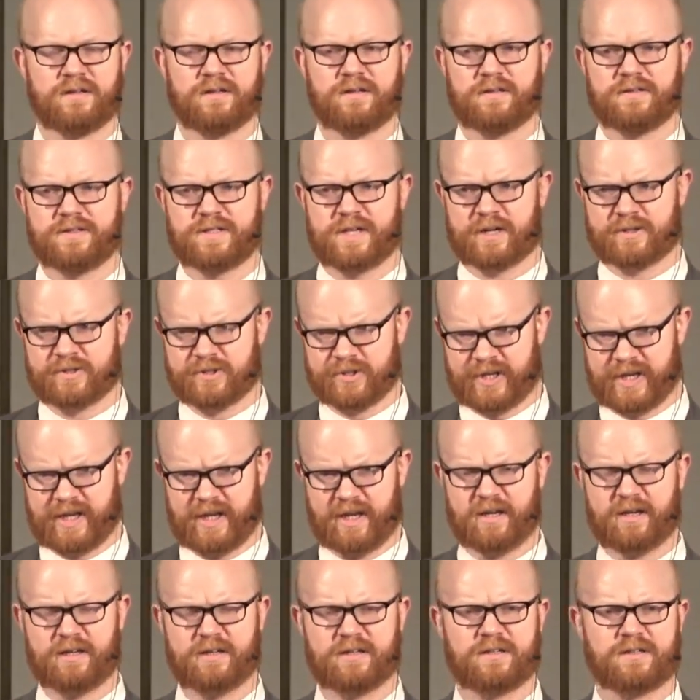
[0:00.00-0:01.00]
Dr.
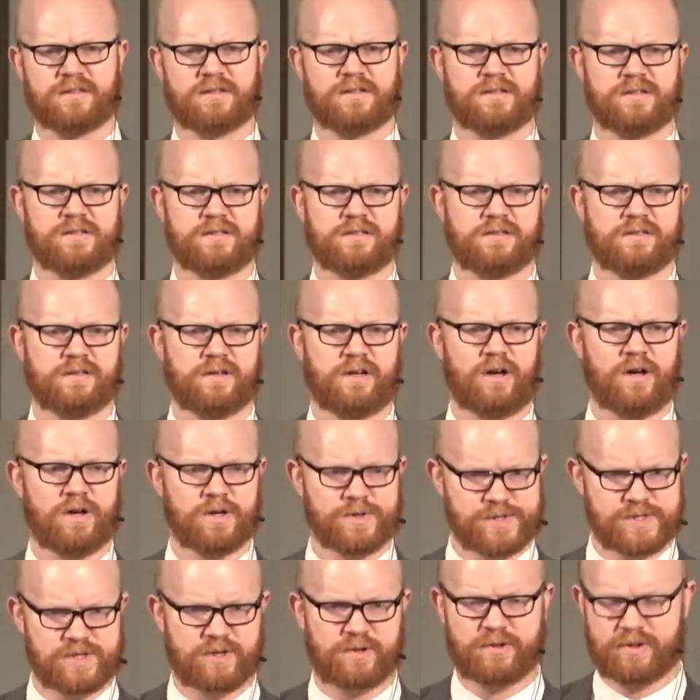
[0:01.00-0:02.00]
King
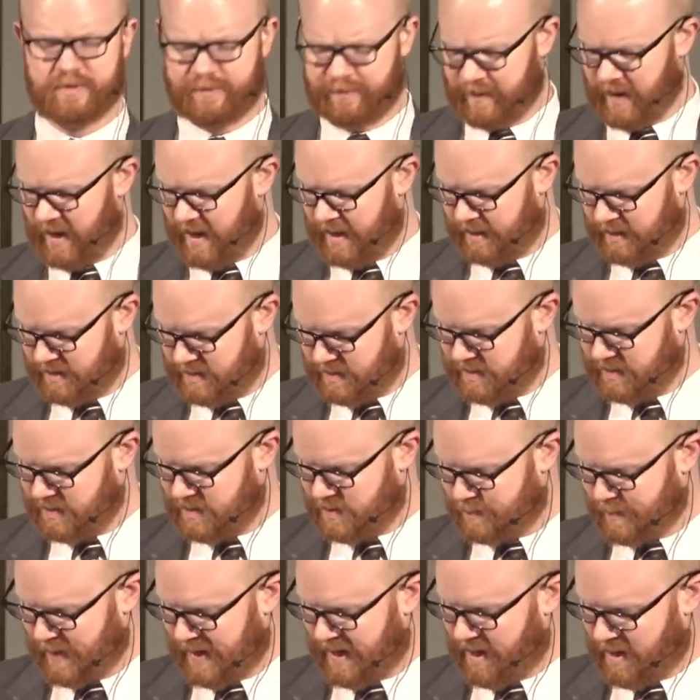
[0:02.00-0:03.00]
also defined
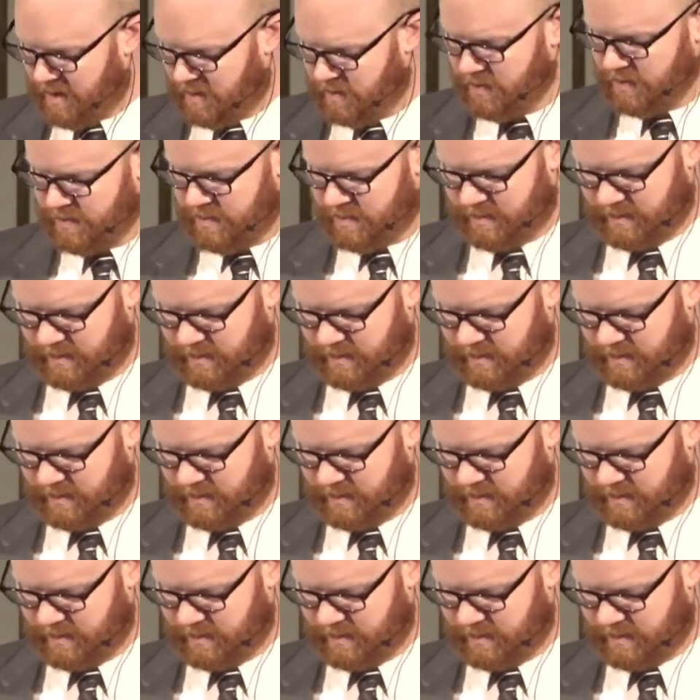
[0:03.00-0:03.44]
this power